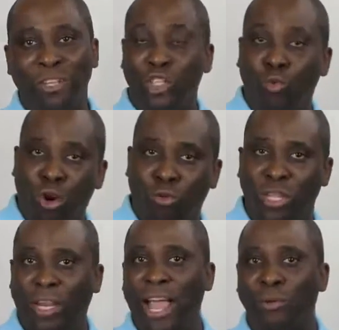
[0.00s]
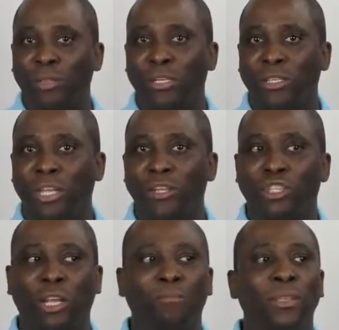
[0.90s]
to work with a client within the
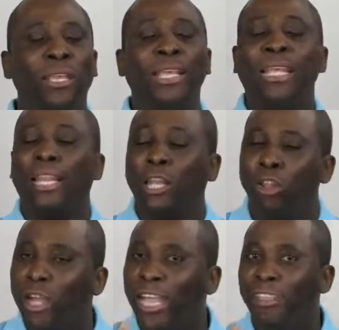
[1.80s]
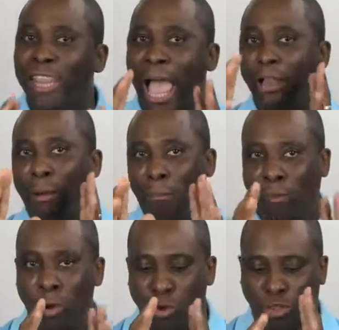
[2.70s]
dealership, look at that
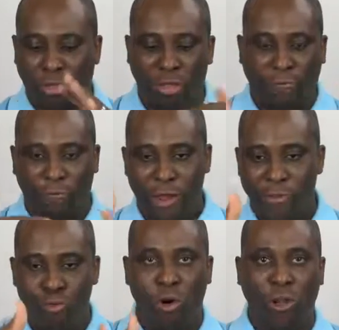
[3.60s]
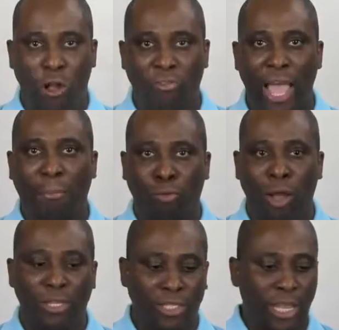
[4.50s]
approach, the framework of that
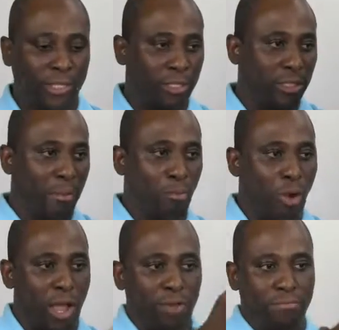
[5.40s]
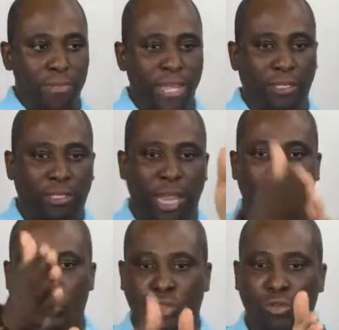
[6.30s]
process. Step 1, meet.
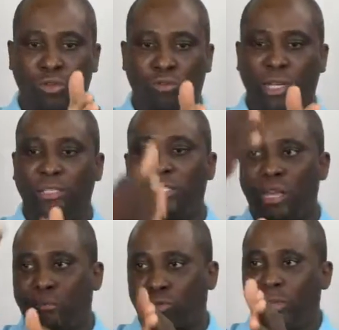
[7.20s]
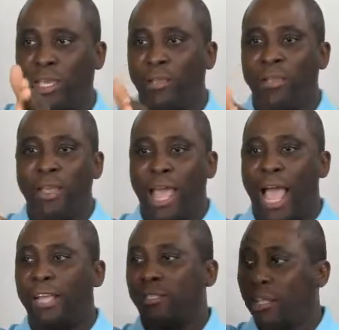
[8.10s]
Step 2, greet. Step 3,
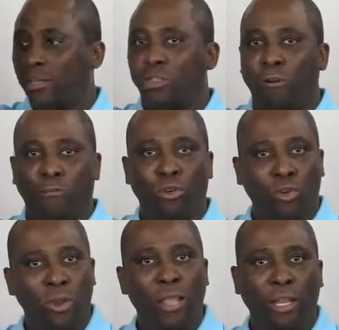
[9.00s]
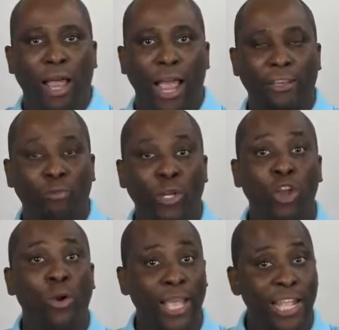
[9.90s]
asking, so forth. Go down the line. We
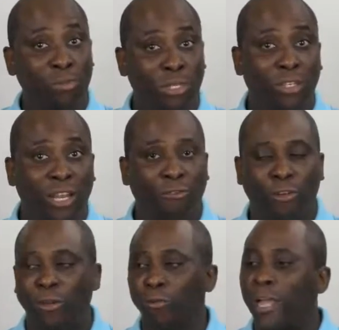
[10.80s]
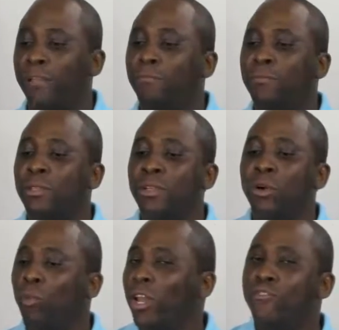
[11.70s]
know it ends with the delivery, right?
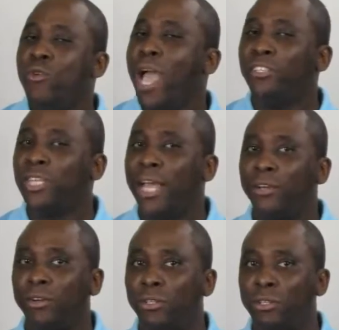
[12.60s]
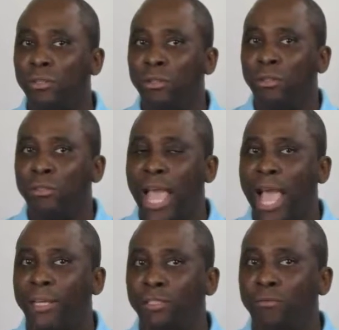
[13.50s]
What if you had standards
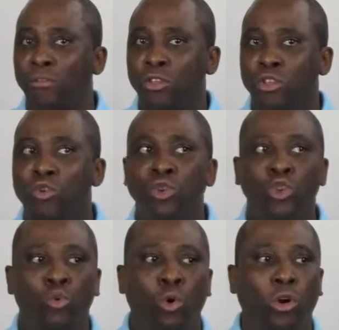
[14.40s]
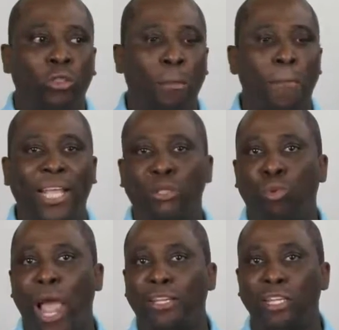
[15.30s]
that you knew were the best
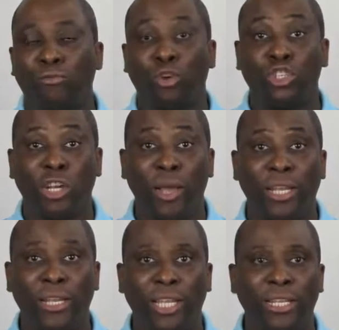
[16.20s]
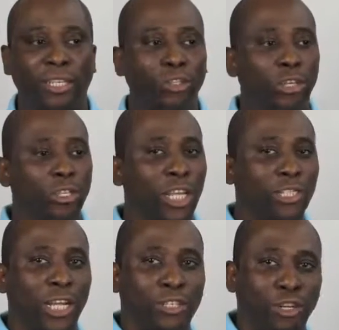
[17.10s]
practice for generating leads, and you can
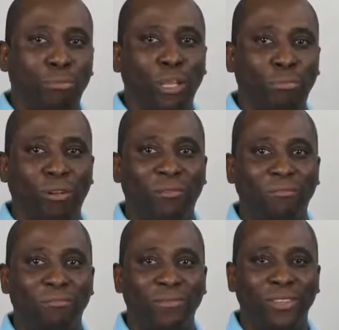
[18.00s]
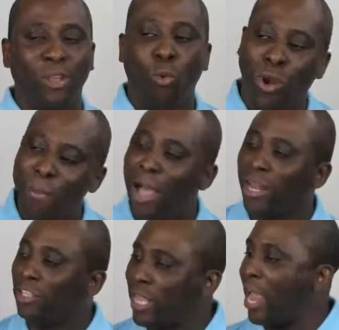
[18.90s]
teach that to your people? What
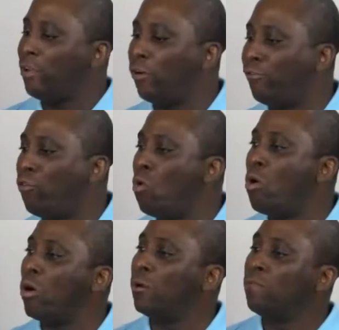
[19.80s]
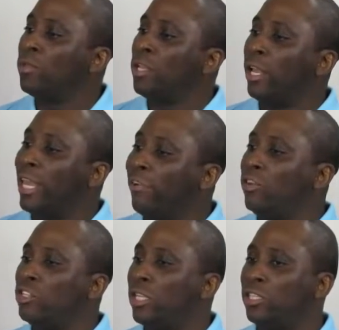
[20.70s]
about a standard for
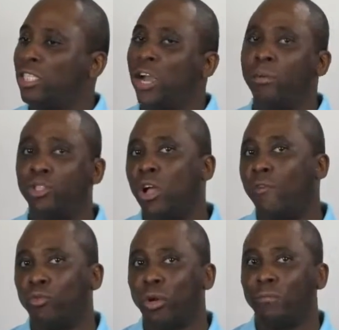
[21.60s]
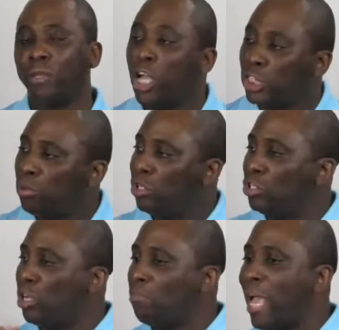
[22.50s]
leveraging CRM software, customer
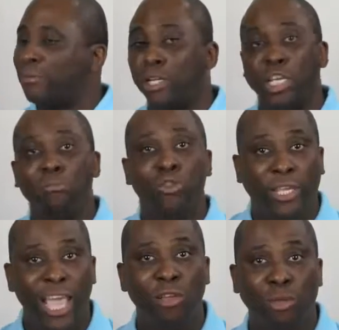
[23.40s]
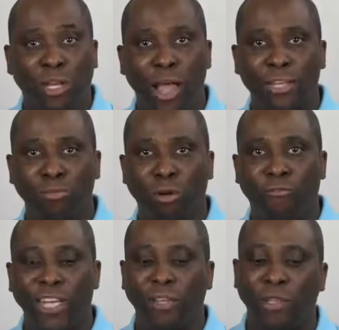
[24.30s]
relationship management, communicating with clients more
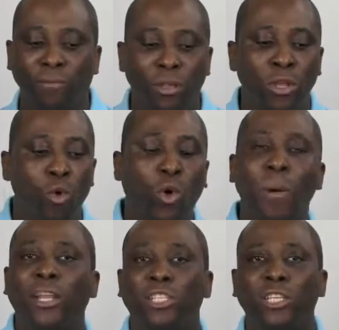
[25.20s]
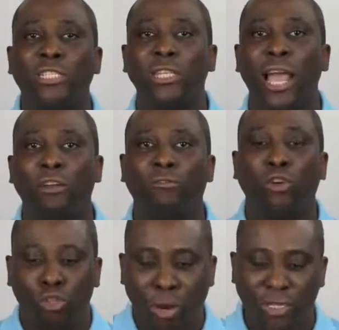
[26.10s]
effectively? What about a standard
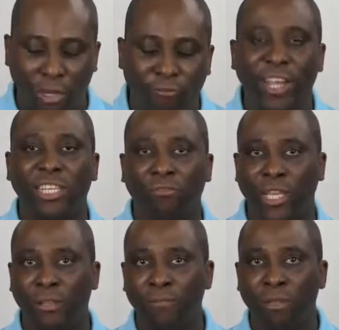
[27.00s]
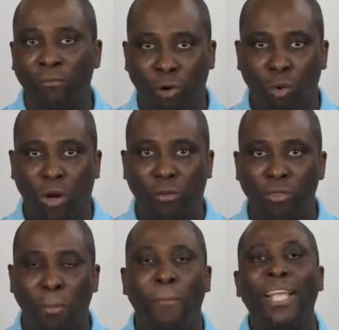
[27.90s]
for dressing effectively for
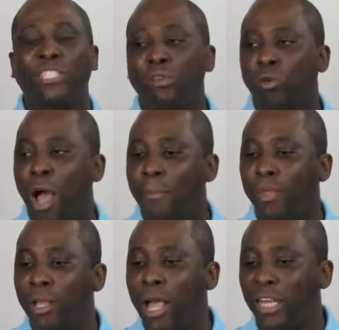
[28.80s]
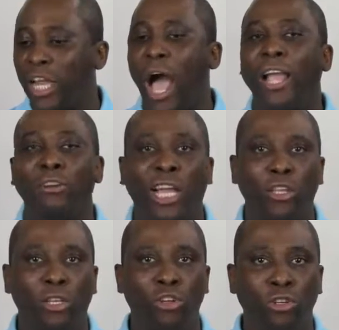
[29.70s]
work? The best attire
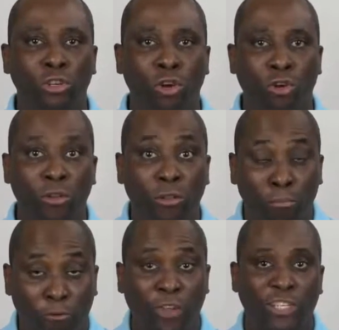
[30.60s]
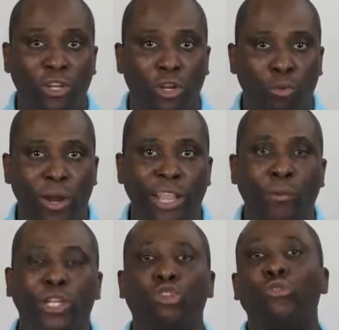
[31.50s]
that your professional could wear that
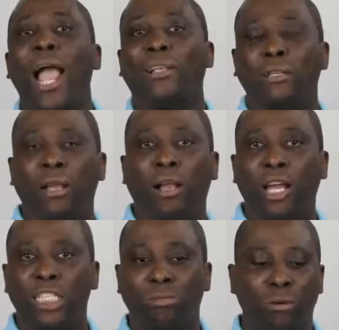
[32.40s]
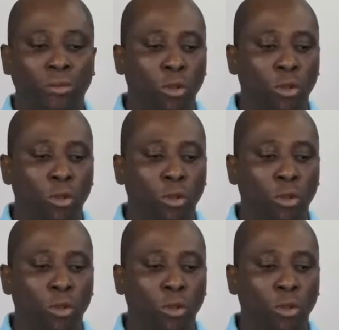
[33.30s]
would attract a customer.